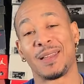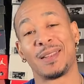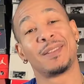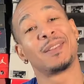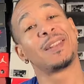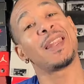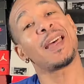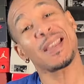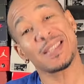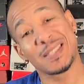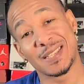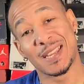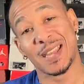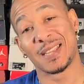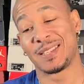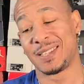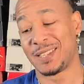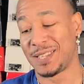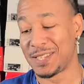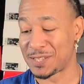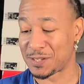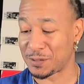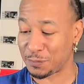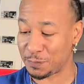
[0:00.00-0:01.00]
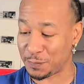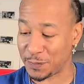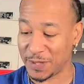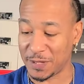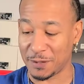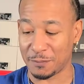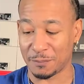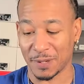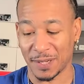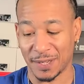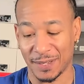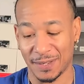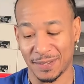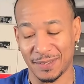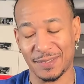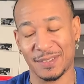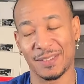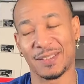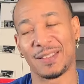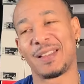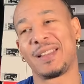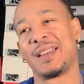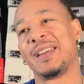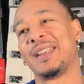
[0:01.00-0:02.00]
Let's take these to feet, man.
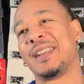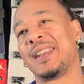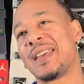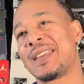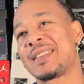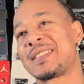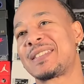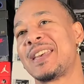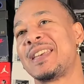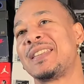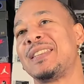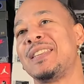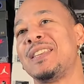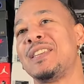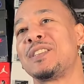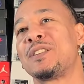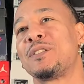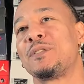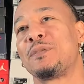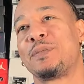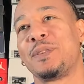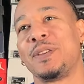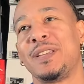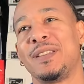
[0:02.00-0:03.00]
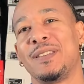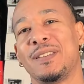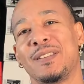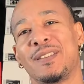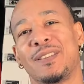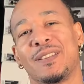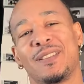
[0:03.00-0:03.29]
Let's take these to feet.